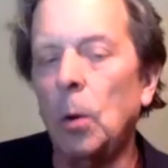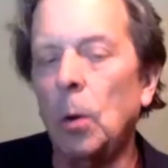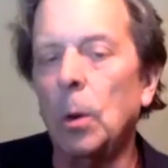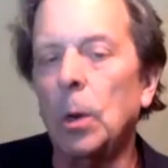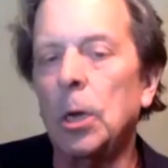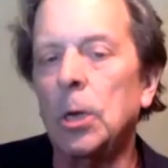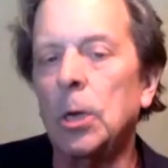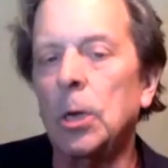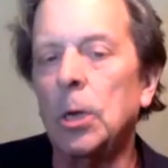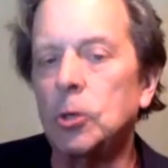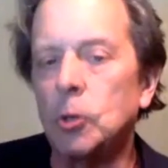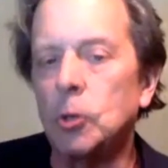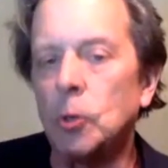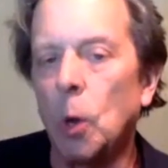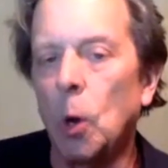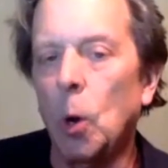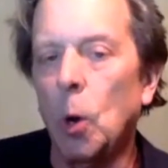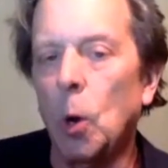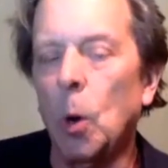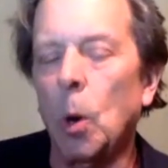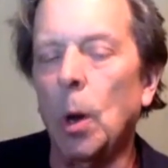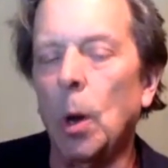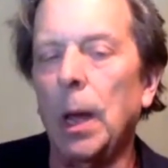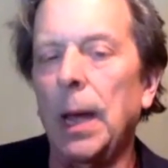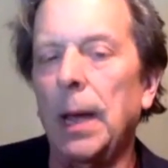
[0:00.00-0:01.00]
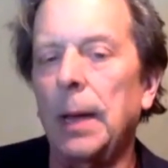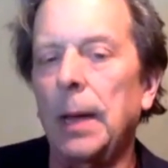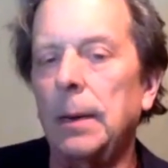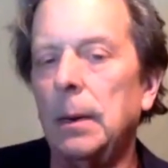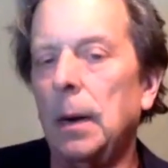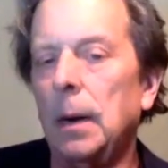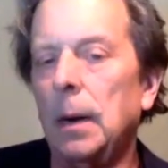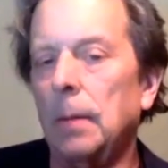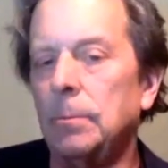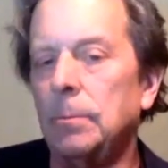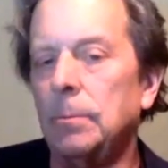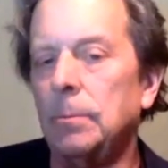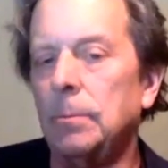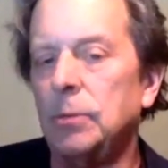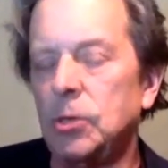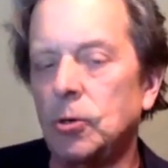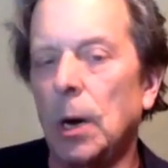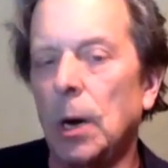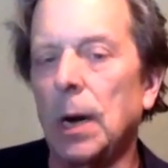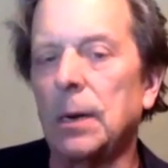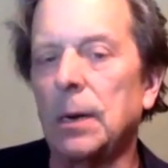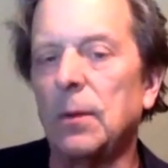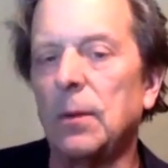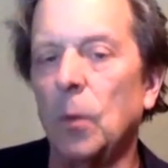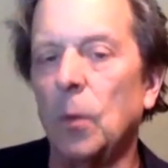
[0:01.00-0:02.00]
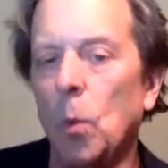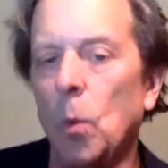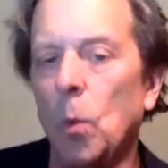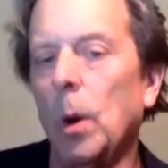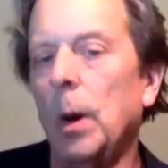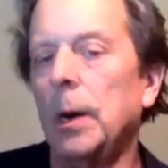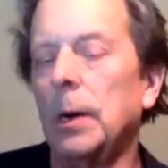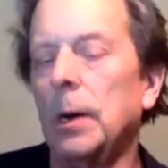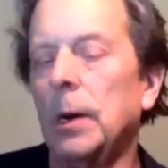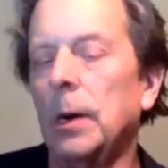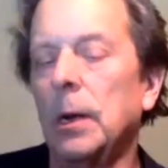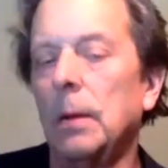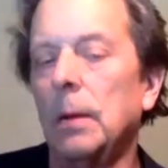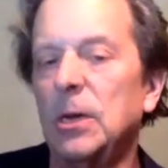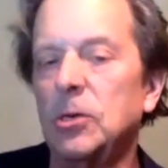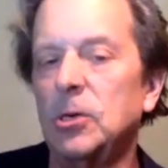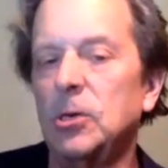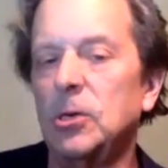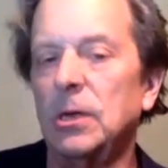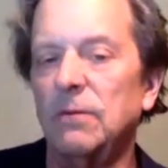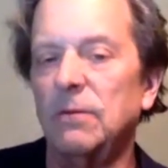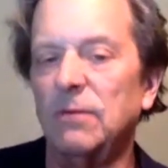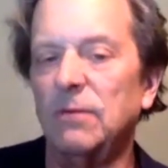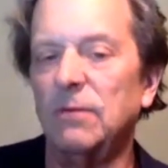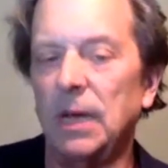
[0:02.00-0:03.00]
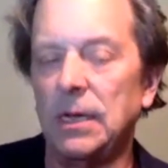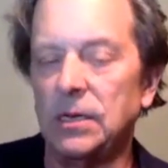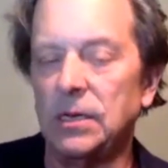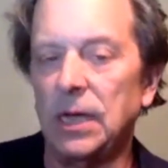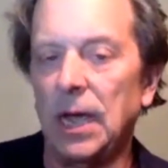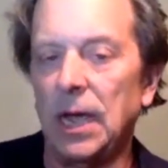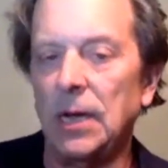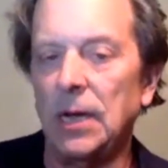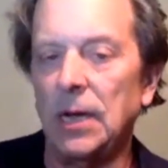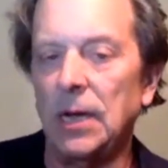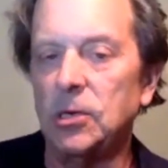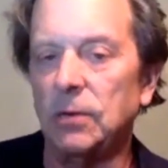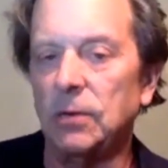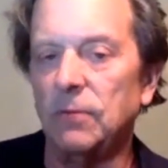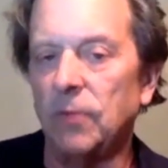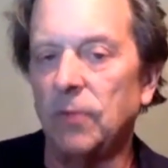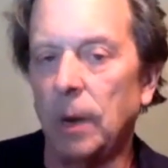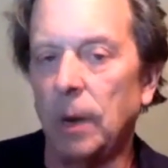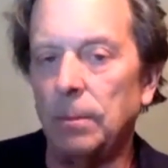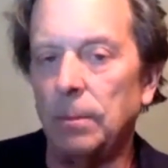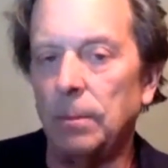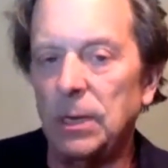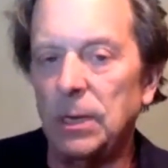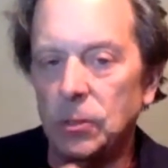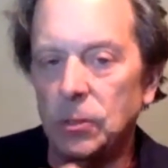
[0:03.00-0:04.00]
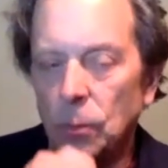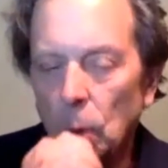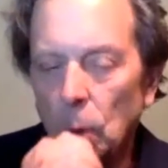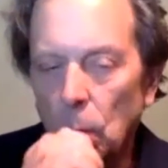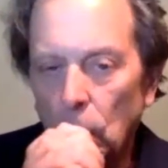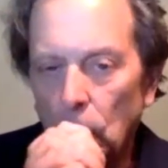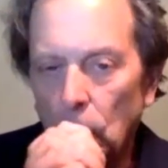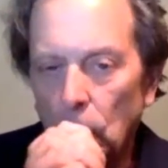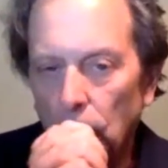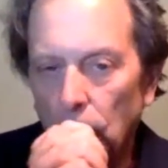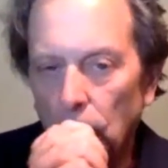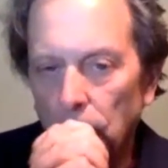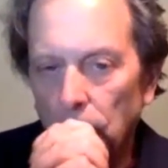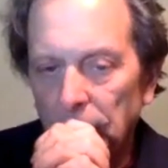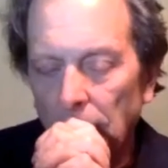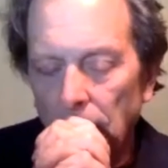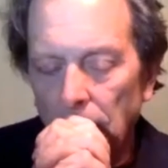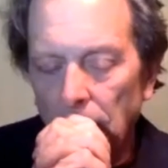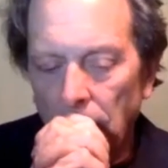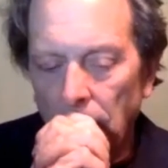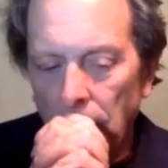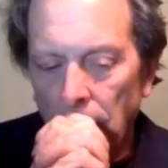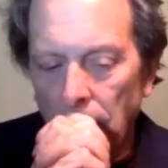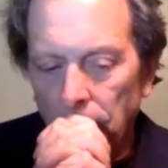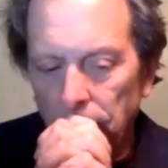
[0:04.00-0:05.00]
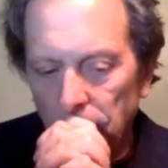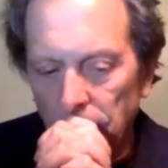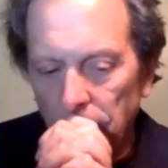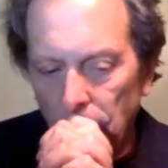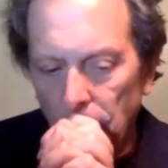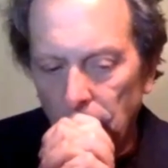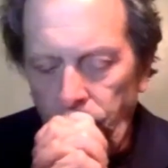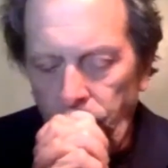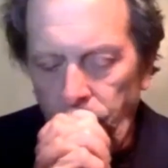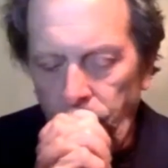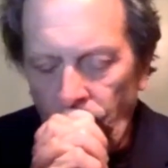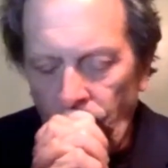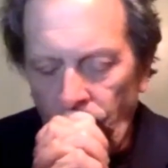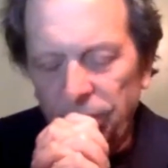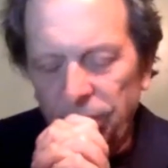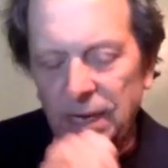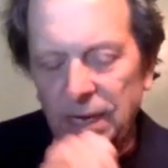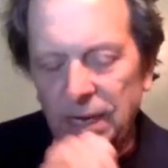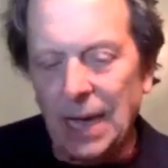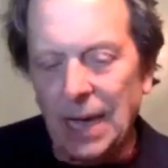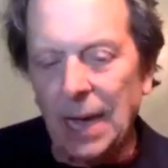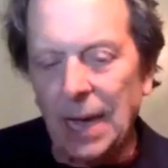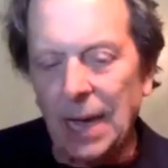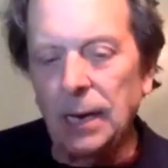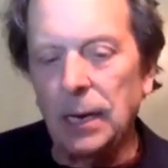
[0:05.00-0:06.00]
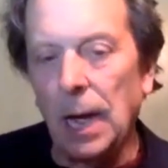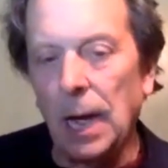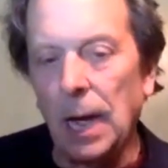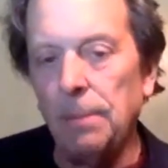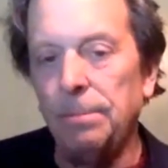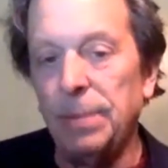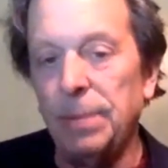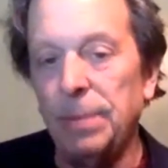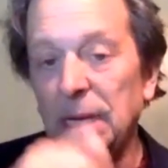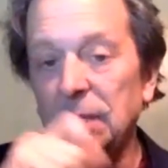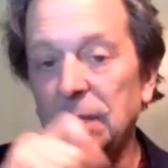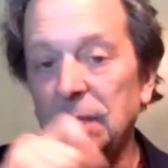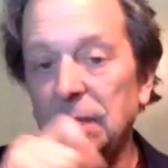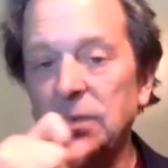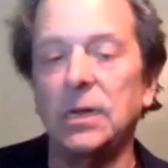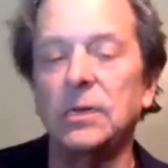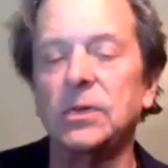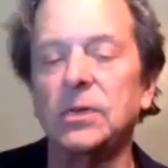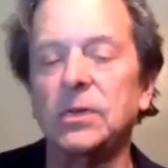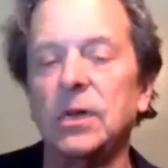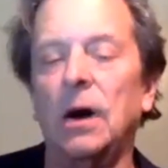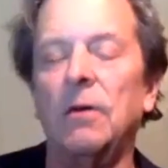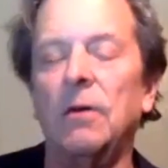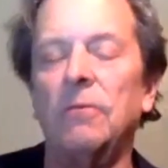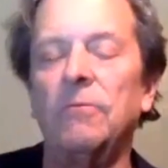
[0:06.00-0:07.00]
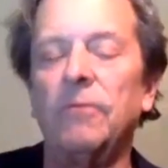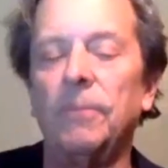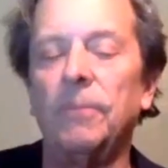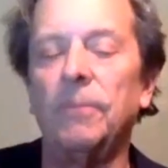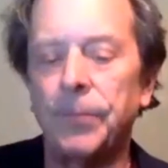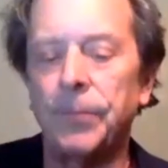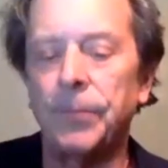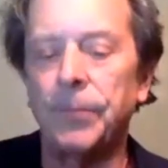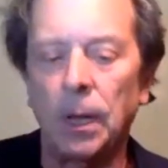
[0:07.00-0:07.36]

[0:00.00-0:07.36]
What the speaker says: control and obstruct the Warren Commission investigation from his role. The day-to-day business of,